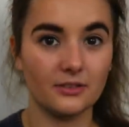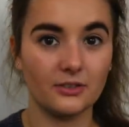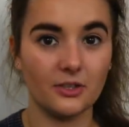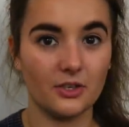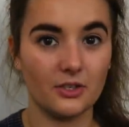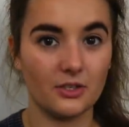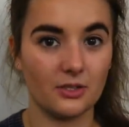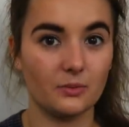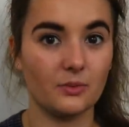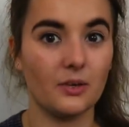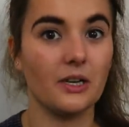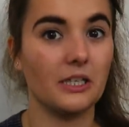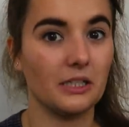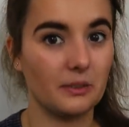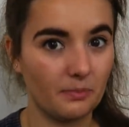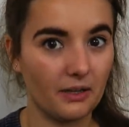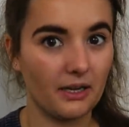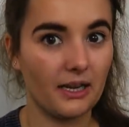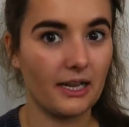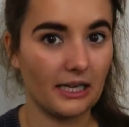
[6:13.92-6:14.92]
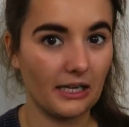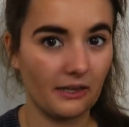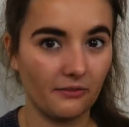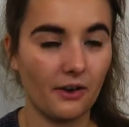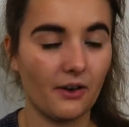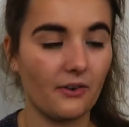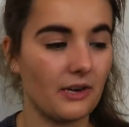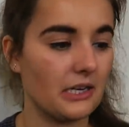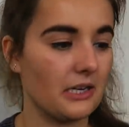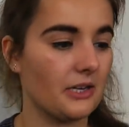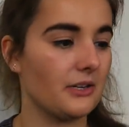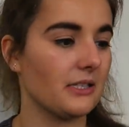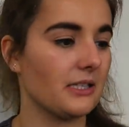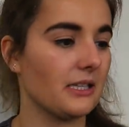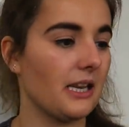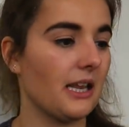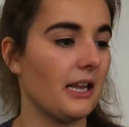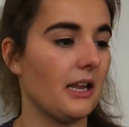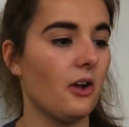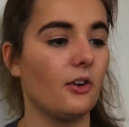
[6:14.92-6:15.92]
use the word play very
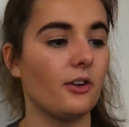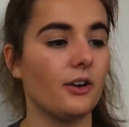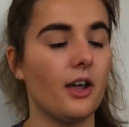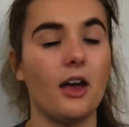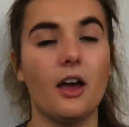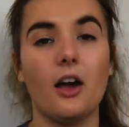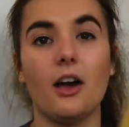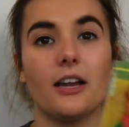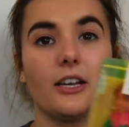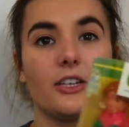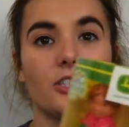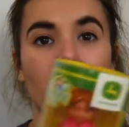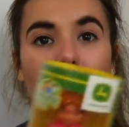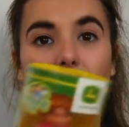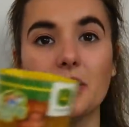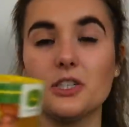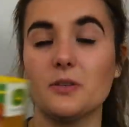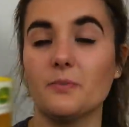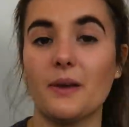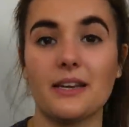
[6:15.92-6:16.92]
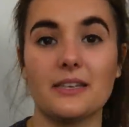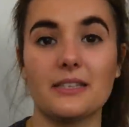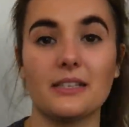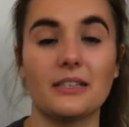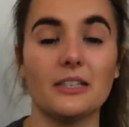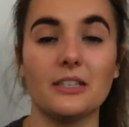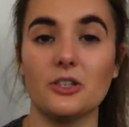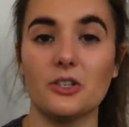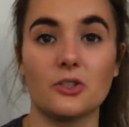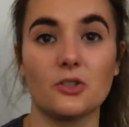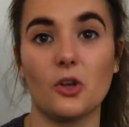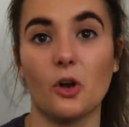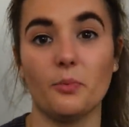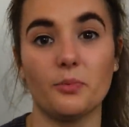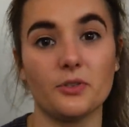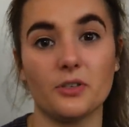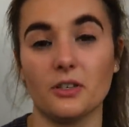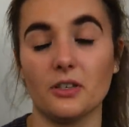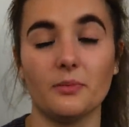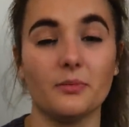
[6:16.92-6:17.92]
loosely, on her high chair. She basically just
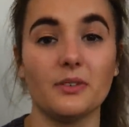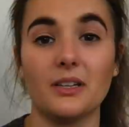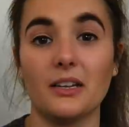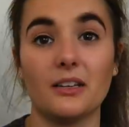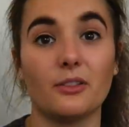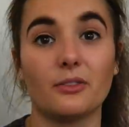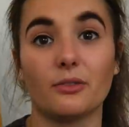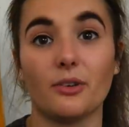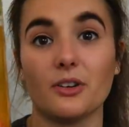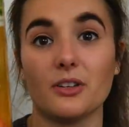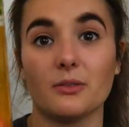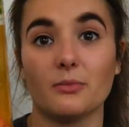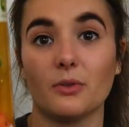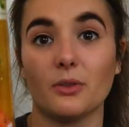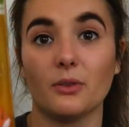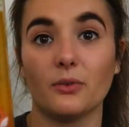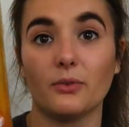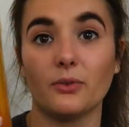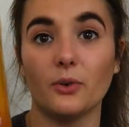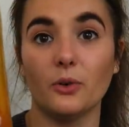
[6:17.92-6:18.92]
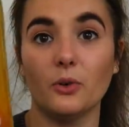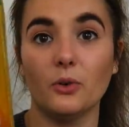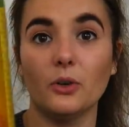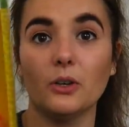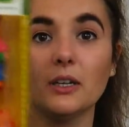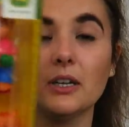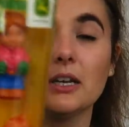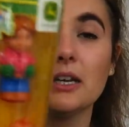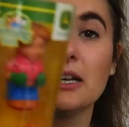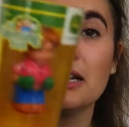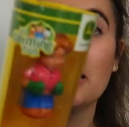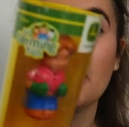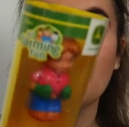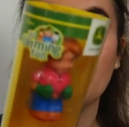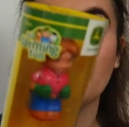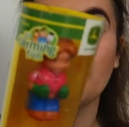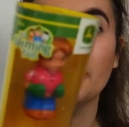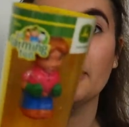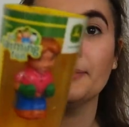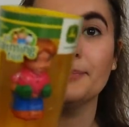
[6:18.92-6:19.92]
gobs on them and then throws them on the floor.
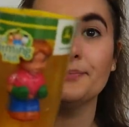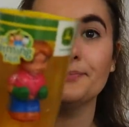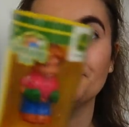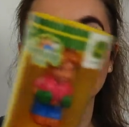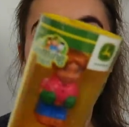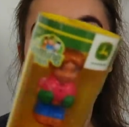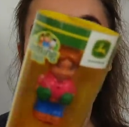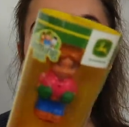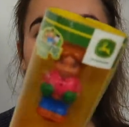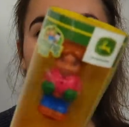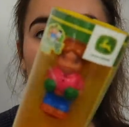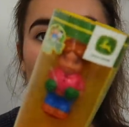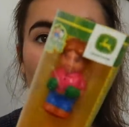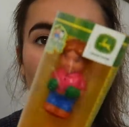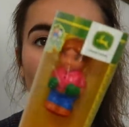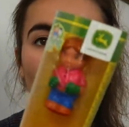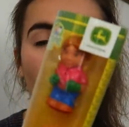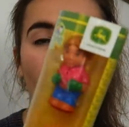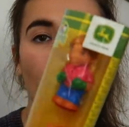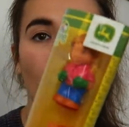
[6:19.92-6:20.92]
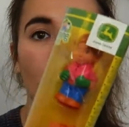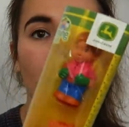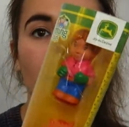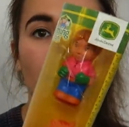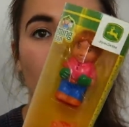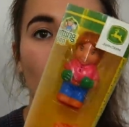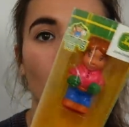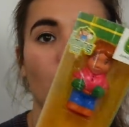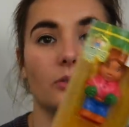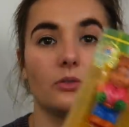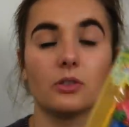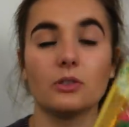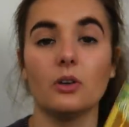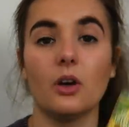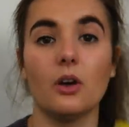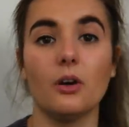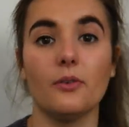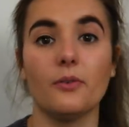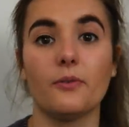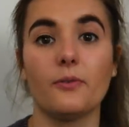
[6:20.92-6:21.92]
And I sold a
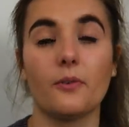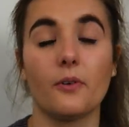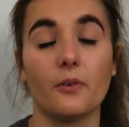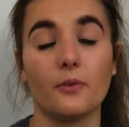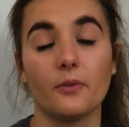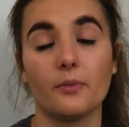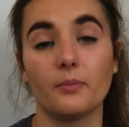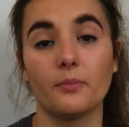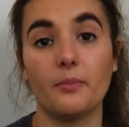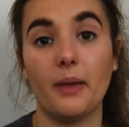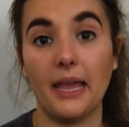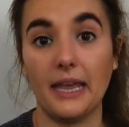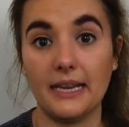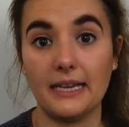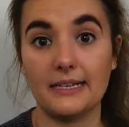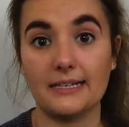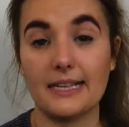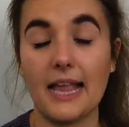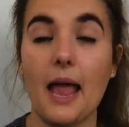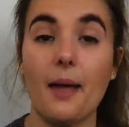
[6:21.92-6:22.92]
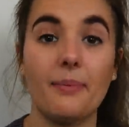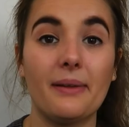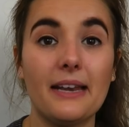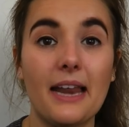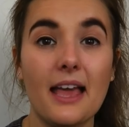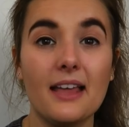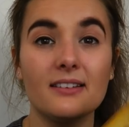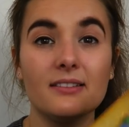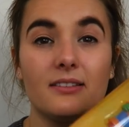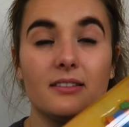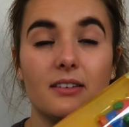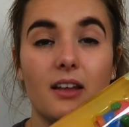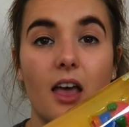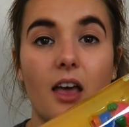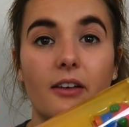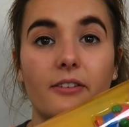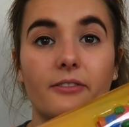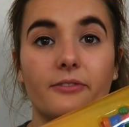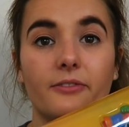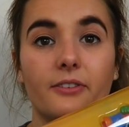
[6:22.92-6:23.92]
lot of Pea's Happy Land
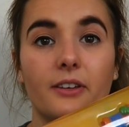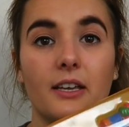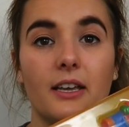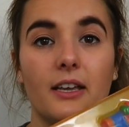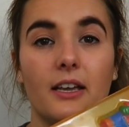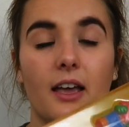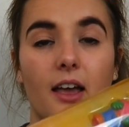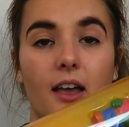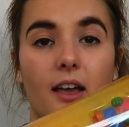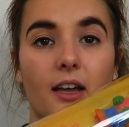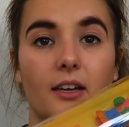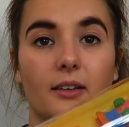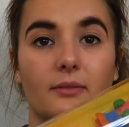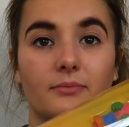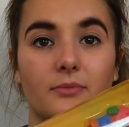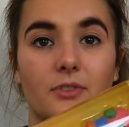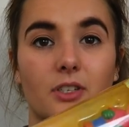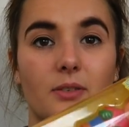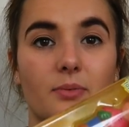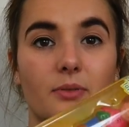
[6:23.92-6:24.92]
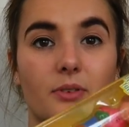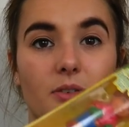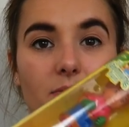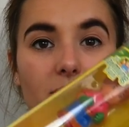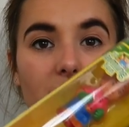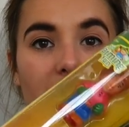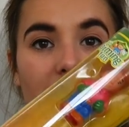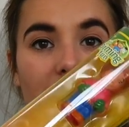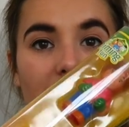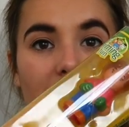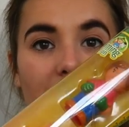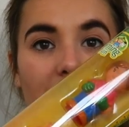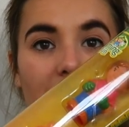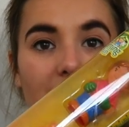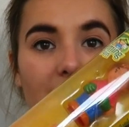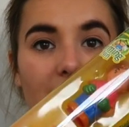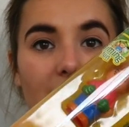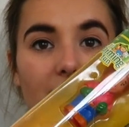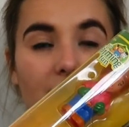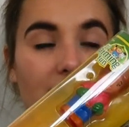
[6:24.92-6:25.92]
stuff. Just because we didn't need
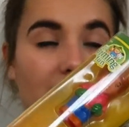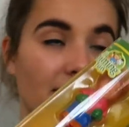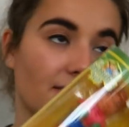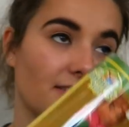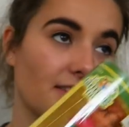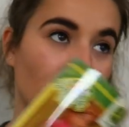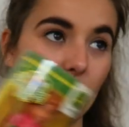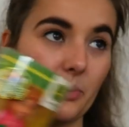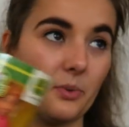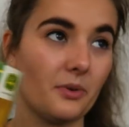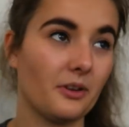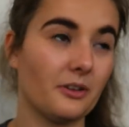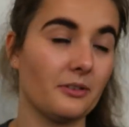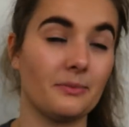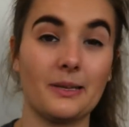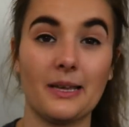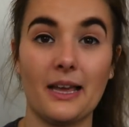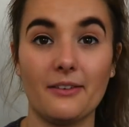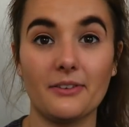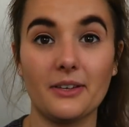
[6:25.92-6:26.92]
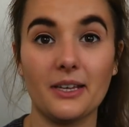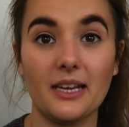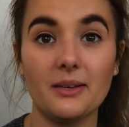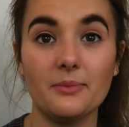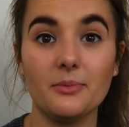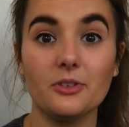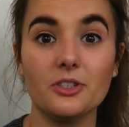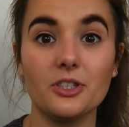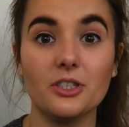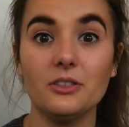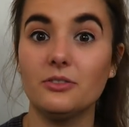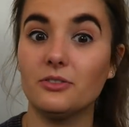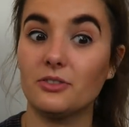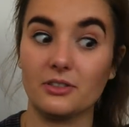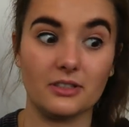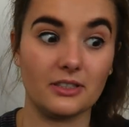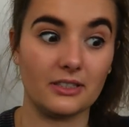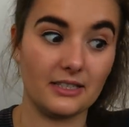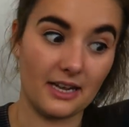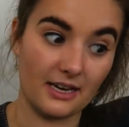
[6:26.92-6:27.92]
it. I didn't think we were going to be having any more
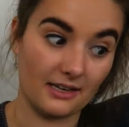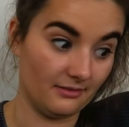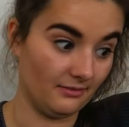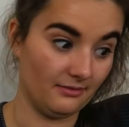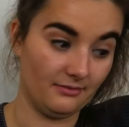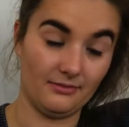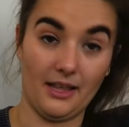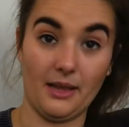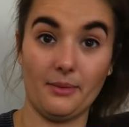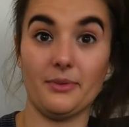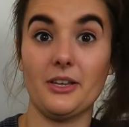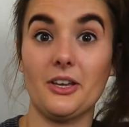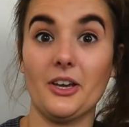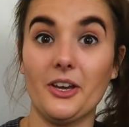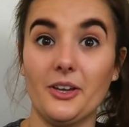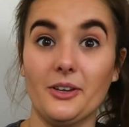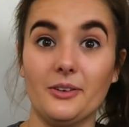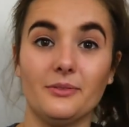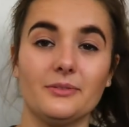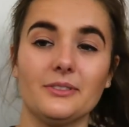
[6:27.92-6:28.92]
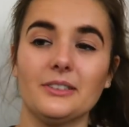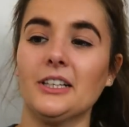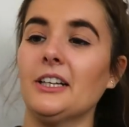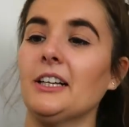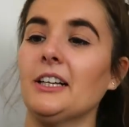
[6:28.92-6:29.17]
children. And then, there we go,